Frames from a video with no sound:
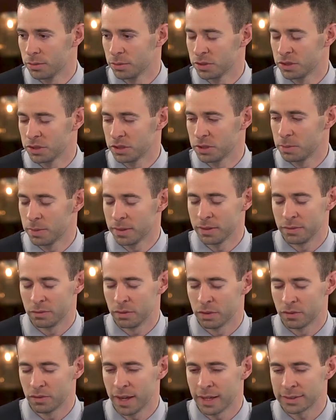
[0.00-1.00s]
just been
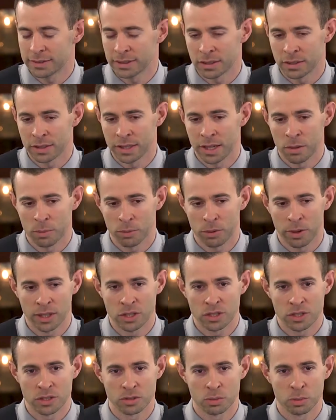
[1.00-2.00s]
reflecting on how
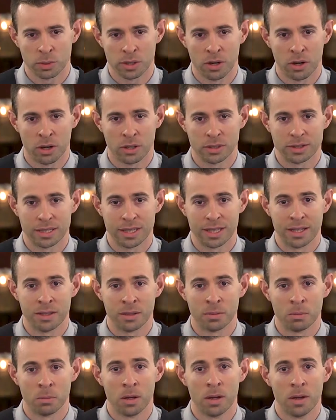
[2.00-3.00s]
precious we are to
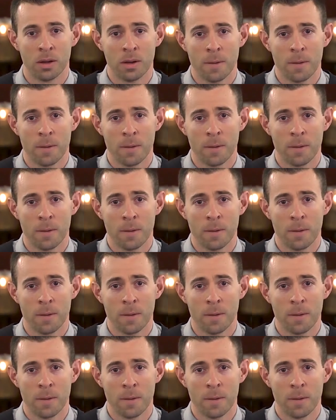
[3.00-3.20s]
Him.